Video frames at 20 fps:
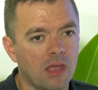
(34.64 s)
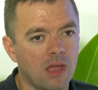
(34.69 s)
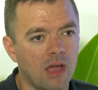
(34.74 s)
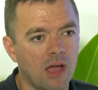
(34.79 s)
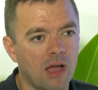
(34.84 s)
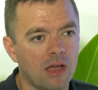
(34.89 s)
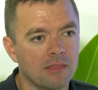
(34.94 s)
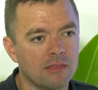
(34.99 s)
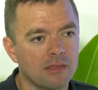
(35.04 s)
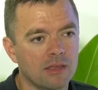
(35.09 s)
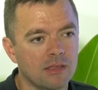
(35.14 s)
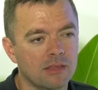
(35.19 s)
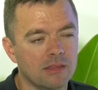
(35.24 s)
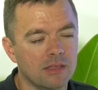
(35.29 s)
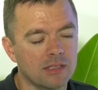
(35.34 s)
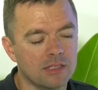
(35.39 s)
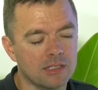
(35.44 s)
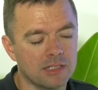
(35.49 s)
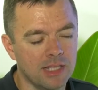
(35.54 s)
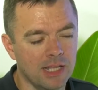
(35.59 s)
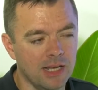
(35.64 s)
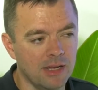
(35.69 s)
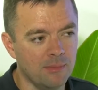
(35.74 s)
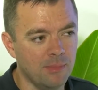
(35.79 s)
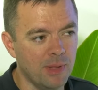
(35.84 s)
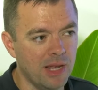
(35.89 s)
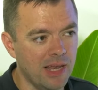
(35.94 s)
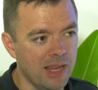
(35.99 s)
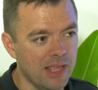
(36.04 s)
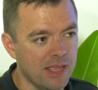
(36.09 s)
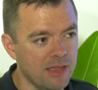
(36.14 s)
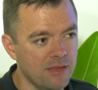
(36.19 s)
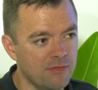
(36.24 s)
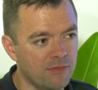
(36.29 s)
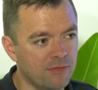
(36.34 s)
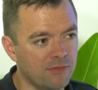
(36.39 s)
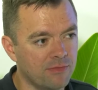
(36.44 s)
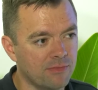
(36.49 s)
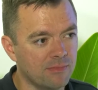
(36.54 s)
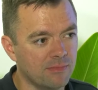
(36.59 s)
I think there's still a
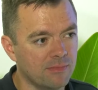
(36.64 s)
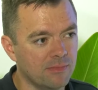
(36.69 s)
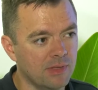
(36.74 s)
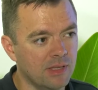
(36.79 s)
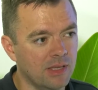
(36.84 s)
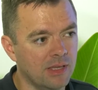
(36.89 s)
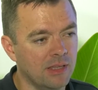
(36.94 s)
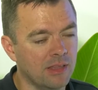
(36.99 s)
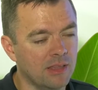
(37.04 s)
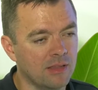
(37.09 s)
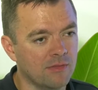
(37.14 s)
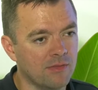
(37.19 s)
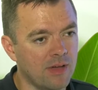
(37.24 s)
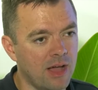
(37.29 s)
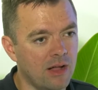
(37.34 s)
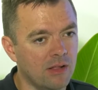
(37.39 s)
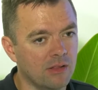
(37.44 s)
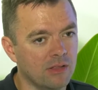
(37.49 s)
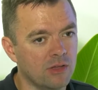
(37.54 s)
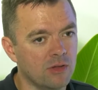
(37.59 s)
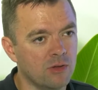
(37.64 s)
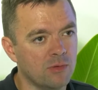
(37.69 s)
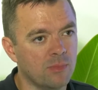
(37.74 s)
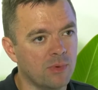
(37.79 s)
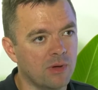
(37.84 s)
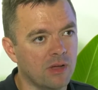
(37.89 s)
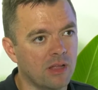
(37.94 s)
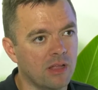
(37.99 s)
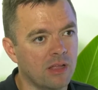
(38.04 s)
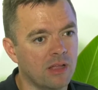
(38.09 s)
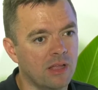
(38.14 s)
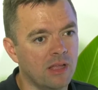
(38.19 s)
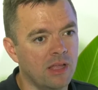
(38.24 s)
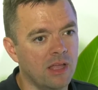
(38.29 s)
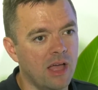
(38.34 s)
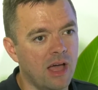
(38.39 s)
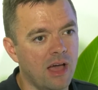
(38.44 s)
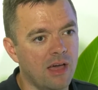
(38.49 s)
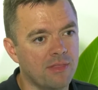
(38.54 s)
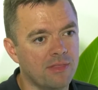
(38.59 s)
belief in the value, but
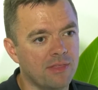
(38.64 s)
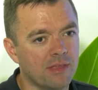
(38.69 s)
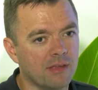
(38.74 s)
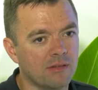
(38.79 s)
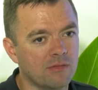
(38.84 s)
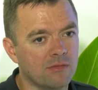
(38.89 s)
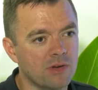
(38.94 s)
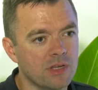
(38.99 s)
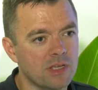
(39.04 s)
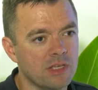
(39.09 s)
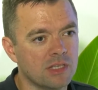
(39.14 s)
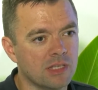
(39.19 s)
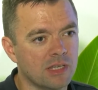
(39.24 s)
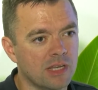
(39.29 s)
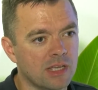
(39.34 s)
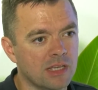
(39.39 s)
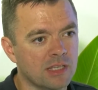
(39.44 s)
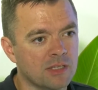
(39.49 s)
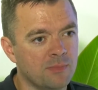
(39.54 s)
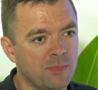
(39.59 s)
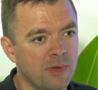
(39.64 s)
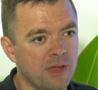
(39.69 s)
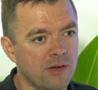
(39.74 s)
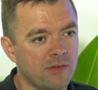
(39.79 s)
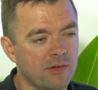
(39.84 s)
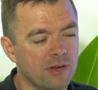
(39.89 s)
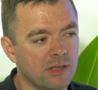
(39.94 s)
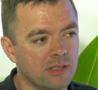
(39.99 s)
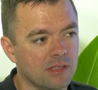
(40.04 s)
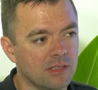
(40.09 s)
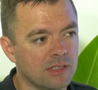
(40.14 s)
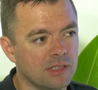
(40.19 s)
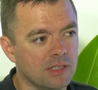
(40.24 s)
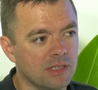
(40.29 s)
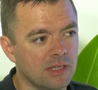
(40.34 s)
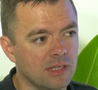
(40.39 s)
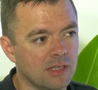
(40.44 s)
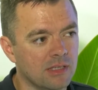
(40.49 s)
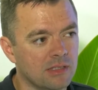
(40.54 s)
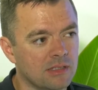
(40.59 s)
I think recent
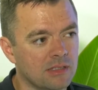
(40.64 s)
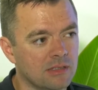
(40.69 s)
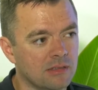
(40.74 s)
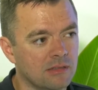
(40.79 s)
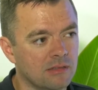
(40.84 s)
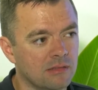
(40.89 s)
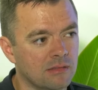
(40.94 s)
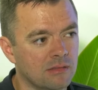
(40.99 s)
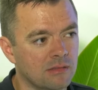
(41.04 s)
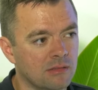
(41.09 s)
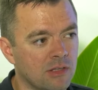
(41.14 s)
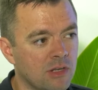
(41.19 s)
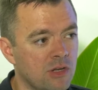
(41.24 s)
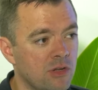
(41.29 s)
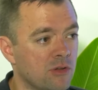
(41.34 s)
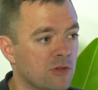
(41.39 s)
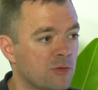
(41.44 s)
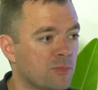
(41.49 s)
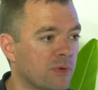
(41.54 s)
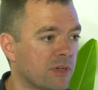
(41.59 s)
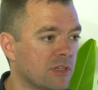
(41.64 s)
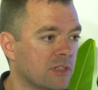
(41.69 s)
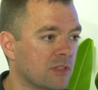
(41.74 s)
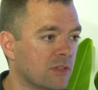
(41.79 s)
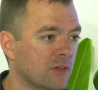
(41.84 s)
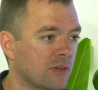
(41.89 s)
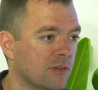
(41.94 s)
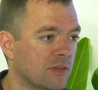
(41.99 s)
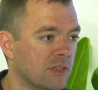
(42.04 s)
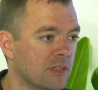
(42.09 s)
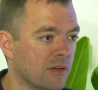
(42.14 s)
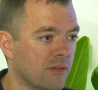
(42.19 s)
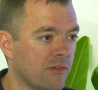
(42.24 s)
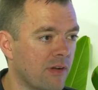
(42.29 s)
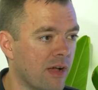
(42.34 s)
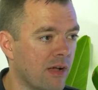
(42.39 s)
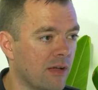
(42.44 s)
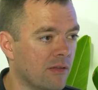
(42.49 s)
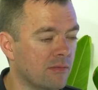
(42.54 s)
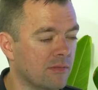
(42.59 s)
experiences and the news press stories
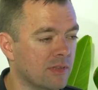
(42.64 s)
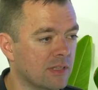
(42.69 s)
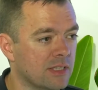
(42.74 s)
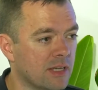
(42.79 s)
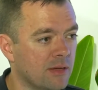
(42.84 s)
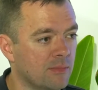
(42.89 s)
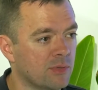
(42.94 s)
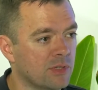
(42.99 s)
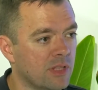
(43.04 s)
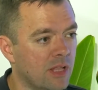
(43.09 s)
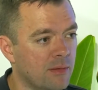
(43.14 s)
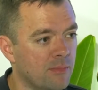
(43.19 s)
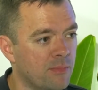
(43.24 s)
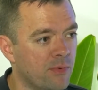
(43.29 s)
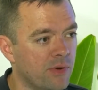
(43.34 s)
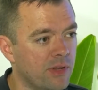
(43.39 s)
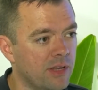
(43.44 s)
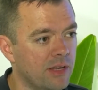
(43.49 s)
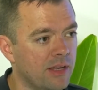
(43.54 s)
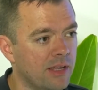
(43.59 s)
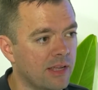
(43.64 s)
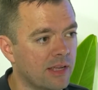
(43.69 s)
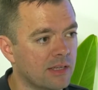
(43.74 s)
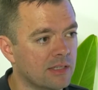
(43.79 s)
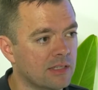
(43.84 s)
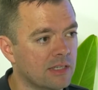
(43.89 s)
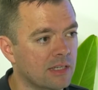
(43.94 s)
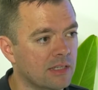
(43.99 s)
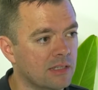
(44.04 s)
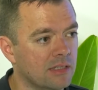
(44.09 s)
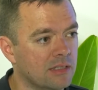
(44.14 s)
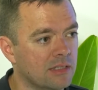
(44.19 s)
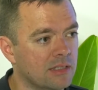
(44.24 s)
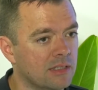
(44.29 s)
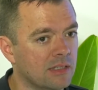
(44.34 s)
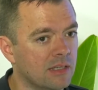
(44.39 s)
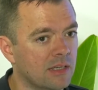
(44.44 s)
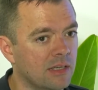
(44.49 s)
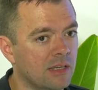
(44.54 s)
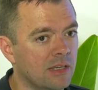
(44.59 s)
around examples like Predix
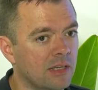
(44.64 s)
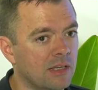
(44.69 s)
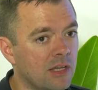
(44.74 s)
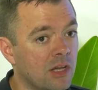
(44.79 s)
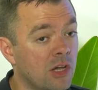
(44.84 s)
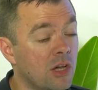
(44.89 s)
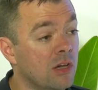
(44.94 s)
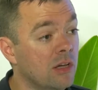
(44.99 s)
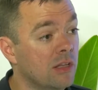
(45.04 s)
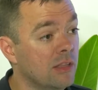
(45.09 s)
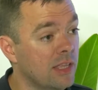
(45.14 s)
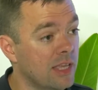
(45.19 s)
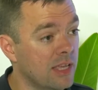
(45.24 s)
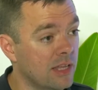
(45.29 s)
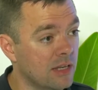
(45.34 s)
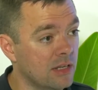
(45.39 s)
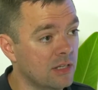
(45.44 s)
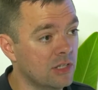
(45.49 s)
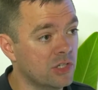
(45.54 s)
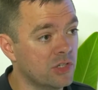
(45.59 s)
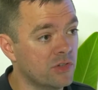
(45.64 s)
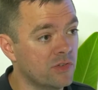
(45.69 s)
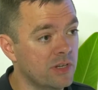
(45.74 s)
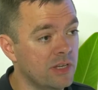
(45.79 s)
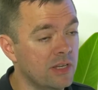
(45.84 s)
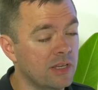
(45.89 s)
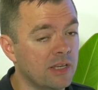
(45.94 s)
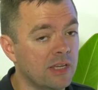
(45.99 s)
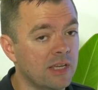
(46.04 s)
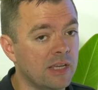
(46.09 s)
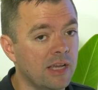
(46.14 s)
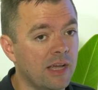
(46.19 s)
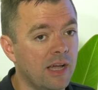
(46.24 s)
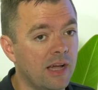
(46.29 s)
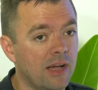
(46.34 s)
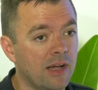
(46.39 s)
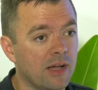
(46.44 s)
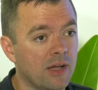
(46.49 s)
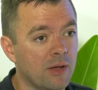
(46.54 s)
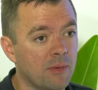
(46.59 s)
has hurt the industry.
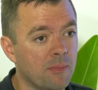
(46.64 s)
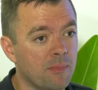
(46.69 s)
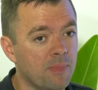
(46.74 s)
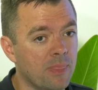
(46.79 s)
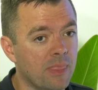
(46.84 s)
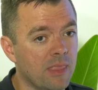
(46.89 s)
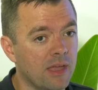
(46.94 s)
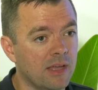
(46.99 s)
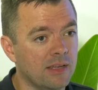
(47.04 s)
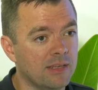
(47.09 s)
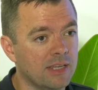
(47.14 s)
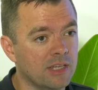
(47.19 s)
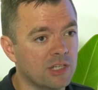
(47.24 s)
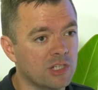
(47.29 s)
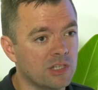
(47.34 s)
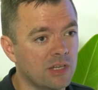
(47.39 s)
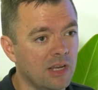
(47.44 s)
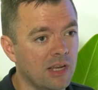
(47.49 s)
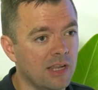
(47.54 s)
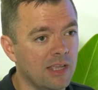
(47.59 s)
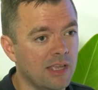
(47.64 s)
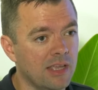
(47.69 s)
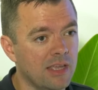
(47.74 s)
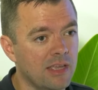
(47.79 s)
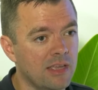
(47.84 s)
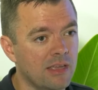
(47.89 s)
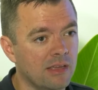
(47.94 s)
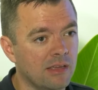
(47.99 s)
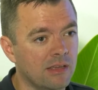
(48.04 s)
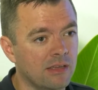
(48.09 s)
Additionally,